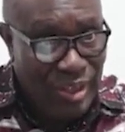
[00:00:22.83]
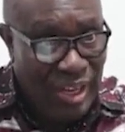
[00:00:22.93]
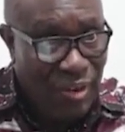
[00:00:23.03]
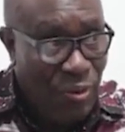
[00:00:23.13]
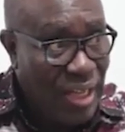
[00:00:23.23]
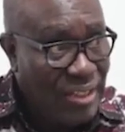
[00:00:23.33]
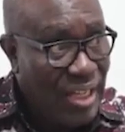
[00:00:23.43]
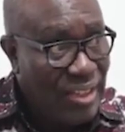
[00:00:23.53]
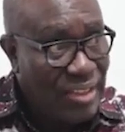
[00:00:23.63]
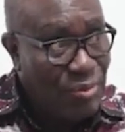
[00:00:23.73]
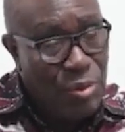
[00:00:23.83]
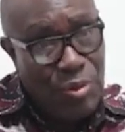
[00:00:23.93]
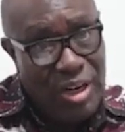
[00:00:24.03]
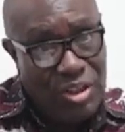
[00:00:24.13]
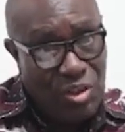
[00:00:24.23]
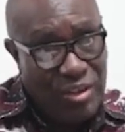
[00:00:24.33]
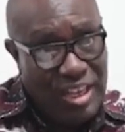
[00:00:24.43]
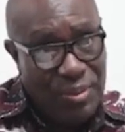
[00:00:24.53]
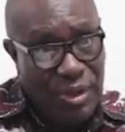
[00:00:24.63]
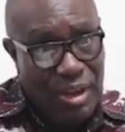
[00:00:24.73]
And once the exchange memorandum
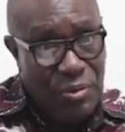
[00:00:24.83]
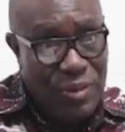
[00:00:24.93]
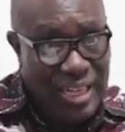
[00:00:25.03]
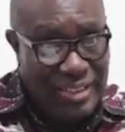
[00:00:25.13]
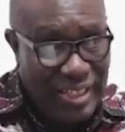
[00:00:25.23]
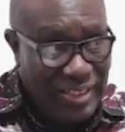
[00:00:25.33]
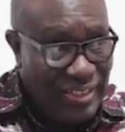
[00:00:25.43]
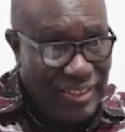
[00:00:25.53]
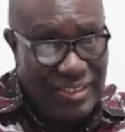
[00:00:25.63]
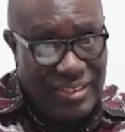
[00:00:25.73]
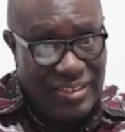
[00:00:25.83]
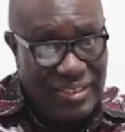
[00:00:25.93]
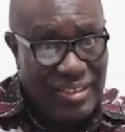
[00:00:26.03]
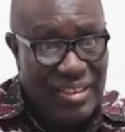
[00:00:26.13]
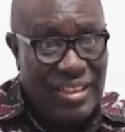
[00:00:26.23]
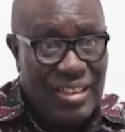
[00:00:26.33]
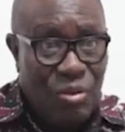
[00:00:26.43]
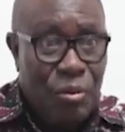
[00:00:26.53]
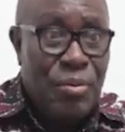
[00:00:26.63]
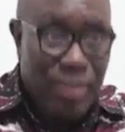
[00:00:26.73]
came and we assessed it,
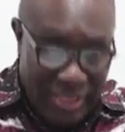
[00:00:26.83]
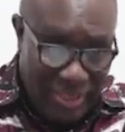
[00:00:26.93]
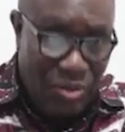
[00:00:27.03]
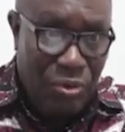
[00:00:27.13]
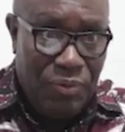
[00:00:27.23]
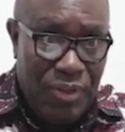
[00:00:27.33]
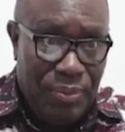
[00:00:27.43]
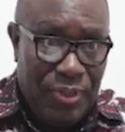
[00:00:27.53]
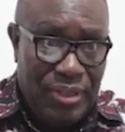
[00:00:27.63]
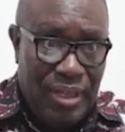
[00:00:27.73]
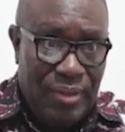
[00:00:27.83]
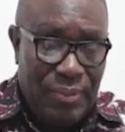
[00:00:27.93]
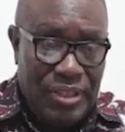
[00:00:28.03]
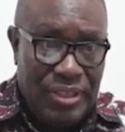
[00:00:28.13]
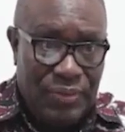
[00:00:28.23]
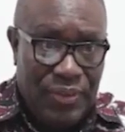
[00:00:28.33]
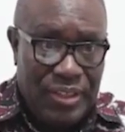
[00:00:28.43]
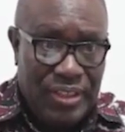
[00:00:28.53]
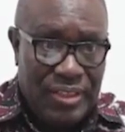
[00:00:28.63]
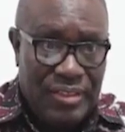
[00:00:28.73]
we met with the pe uh, pension fund
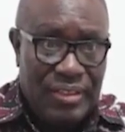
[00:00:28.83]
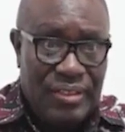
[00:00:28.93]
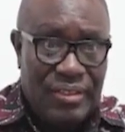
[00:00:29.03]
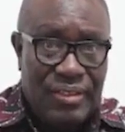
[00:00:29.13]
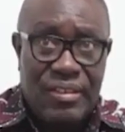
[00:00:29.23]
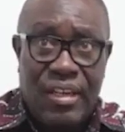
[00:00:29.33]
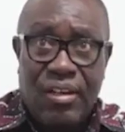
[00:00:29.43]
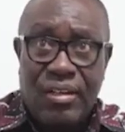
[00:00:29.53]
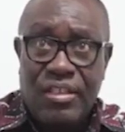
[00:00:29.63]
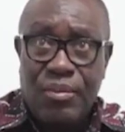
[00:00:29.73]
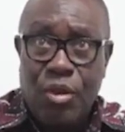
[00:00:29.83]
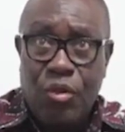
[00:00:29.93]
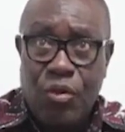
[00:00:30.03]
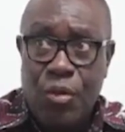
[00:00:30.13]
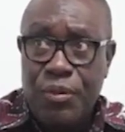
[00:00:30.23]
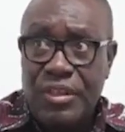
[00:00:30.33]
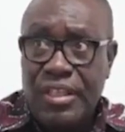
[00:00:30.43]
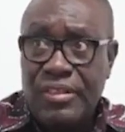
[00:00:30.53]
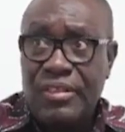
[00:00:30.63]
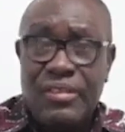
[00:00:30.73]
trustees, the Chamber of Corporate
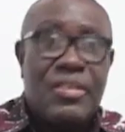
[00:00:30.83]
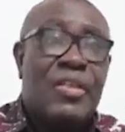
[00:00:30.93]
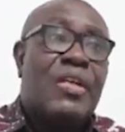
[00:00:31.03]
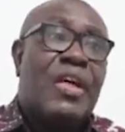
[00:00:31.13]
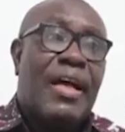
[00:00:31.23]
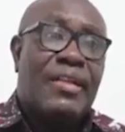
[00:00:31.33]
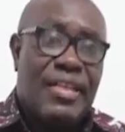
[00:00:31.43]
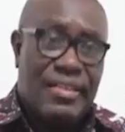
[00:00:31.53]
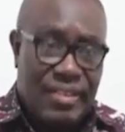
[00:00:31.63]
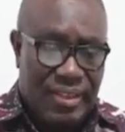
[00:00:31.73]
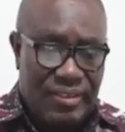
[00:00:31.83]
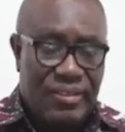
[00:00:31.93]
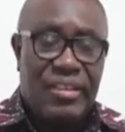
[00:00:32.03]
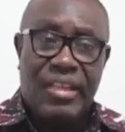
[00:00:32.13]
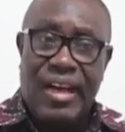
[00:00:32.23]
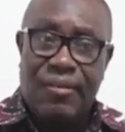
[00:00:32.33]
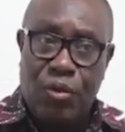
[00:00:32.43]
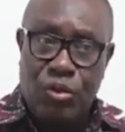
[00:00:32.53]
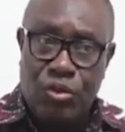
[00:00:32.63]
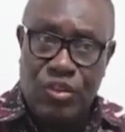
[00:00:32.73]
Trustees, and they said they have
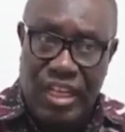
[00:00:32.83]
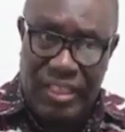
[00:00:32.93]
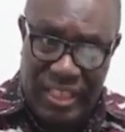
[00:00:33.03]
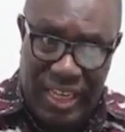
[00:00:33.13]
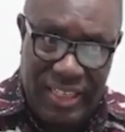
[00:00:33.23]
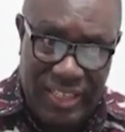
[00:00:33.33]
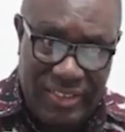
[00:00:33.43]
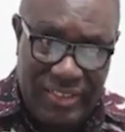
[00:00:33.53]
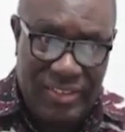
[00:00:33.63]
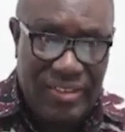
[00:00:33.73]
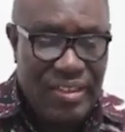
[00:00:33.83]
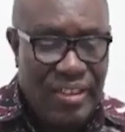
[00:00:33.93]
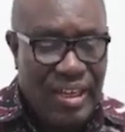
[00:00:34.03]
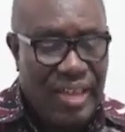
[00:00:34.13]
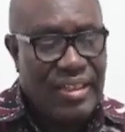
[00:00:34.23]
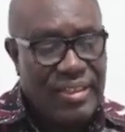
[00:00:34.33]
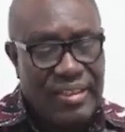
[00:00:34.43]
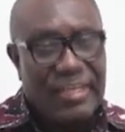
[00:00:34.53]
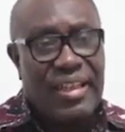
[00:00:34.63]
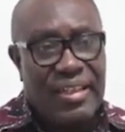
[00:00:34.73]
also done the analysis and they
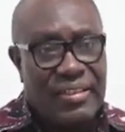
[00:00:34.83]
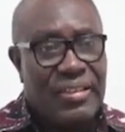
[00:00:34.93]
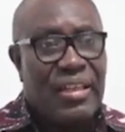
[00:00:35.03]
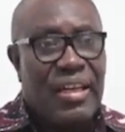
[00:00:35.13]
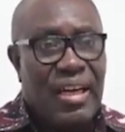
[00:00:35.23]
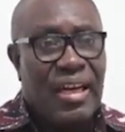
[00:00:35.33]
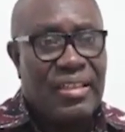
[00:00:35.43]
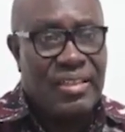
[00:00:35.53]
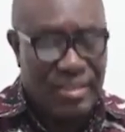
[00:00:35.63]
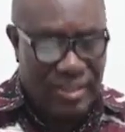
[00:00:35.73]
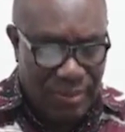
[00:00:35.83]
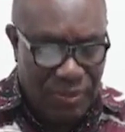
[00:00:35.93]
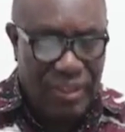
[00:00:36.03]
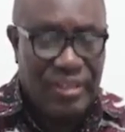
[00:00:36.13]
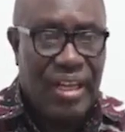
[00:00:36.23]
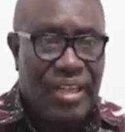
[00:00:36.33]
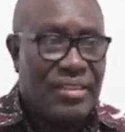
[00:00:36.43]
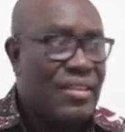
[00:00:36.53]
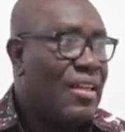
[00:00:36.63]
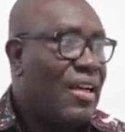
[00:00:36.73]
think that it is something that
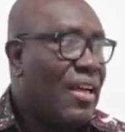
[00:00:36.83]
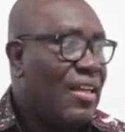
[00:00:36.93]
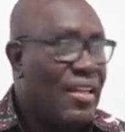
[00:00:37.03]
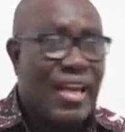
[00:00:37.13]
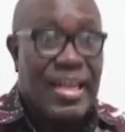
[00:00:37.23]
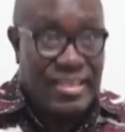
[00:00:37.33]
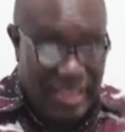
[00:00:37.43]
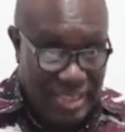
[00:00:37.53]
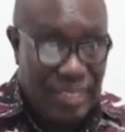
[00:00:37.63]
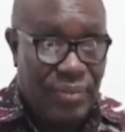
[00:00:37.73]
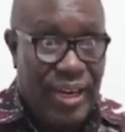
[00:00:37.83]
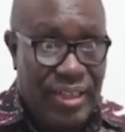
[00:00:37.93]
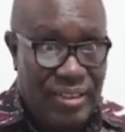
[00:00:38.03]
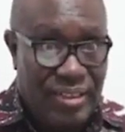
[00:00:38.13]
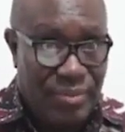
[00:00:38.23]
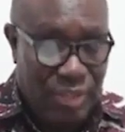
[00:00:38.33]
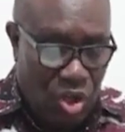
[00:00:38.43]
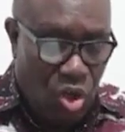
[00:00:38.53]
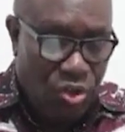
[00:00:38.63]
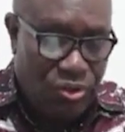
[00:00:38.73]
they are satisfied
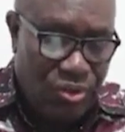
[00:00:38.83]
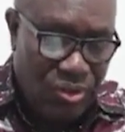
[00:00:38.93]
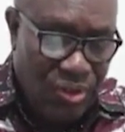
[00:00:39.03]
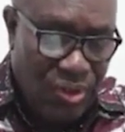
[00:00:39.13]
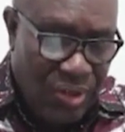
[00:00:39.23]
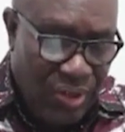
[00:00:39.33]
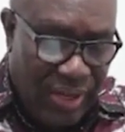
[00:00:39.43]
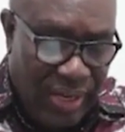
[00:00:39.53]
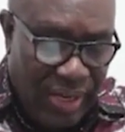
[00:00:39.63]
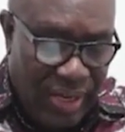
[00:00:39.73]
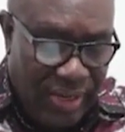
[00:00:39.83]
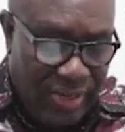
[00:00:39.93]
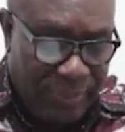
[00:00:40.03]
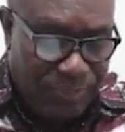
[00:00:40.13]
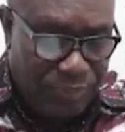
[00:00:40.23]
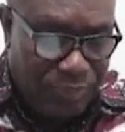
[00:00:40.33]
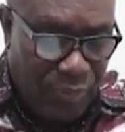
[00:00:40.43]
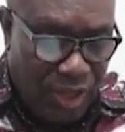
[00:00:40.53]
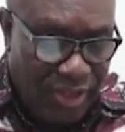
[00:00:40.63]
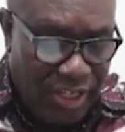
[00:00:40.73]
because uh,
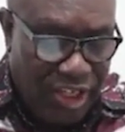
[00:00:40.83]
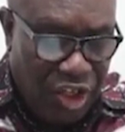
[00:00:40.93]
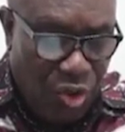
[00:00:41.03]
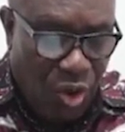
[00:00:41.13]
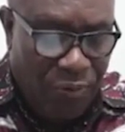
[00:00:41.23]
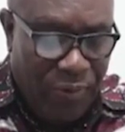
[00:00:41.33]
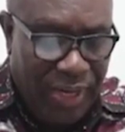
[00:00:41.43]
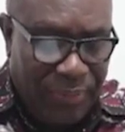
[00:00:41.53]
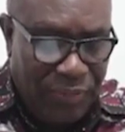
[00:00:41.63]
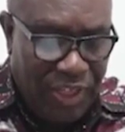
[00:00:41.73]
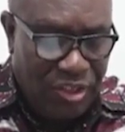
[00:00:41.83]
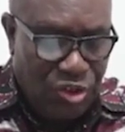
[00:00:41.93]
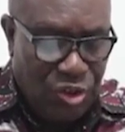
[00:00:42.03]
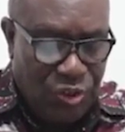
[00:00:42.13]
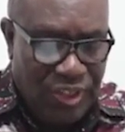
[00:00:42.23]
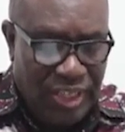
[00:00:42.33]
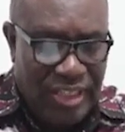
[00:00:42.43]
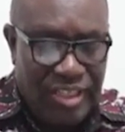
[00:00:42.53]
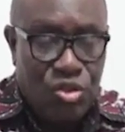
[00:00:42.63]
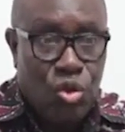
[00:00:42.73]
the new offer ensures that there
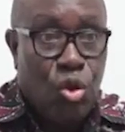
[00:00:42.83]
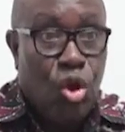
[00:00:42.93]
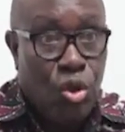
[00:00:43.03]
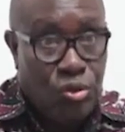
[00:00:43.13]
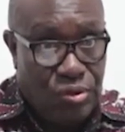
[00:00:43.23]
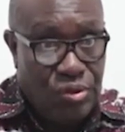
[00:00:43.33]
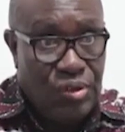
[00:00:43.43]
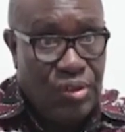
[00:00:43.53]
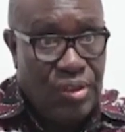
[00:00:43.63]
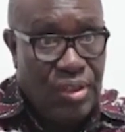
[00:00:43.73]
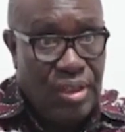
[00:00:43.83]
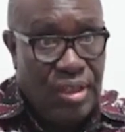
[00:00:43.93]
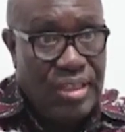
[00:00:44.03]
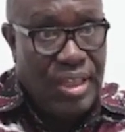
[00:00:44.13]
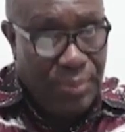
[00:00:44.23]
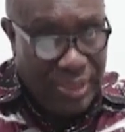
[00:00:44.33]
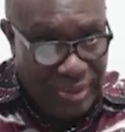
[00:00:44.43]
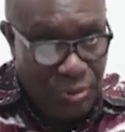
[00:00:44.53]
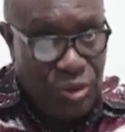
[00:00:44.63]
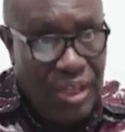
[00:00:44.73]
is no loss in the
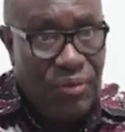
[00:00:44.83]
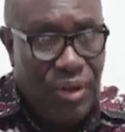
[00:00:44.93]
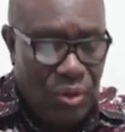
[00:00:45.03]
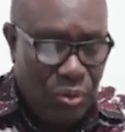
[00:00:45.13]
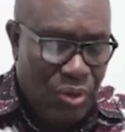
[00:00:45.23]
patrimonial value.